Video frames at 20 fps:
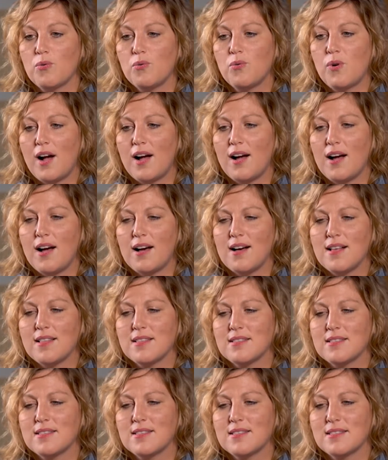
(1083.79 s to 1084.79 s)
that coffee
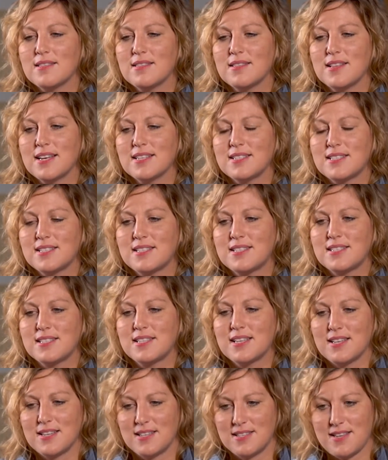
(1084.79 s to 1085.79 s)
bean, I didn't know there's so many
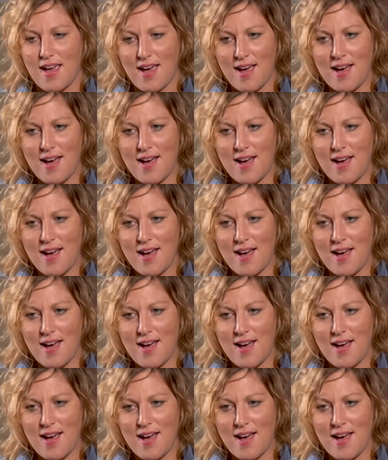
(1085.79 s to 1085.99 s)
different varieties.